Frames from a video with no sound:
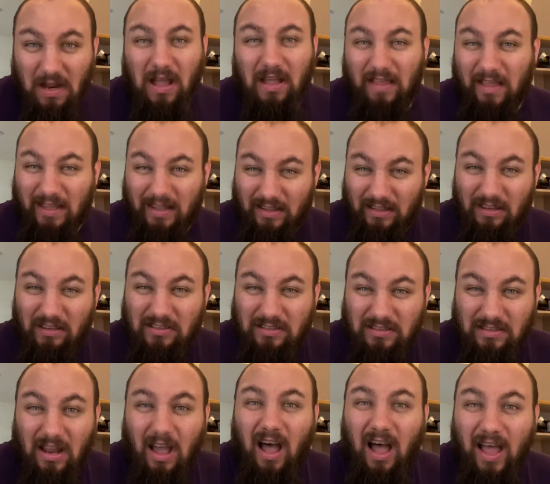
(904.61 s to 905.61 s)
like it looks
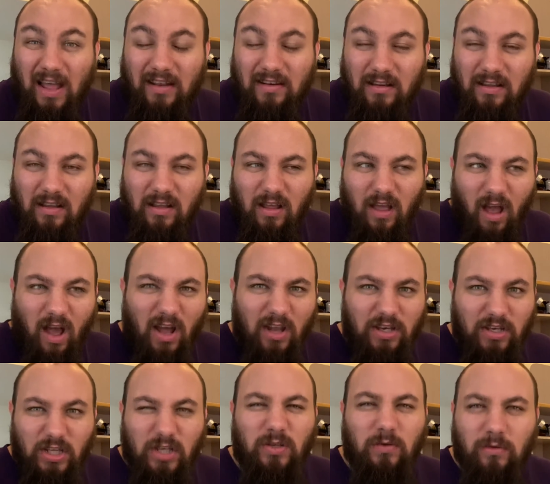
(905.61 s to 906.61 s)
not
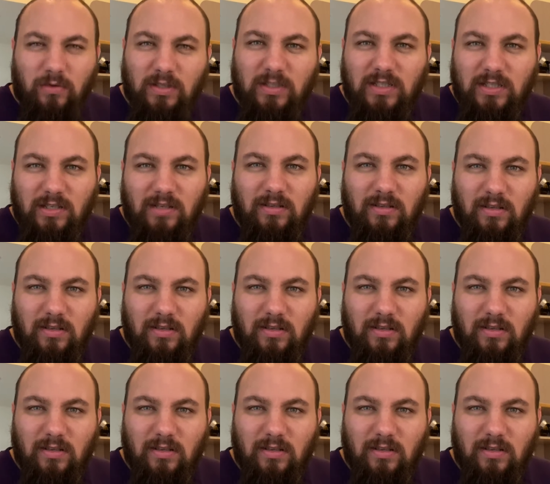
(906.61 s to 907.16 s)
unused.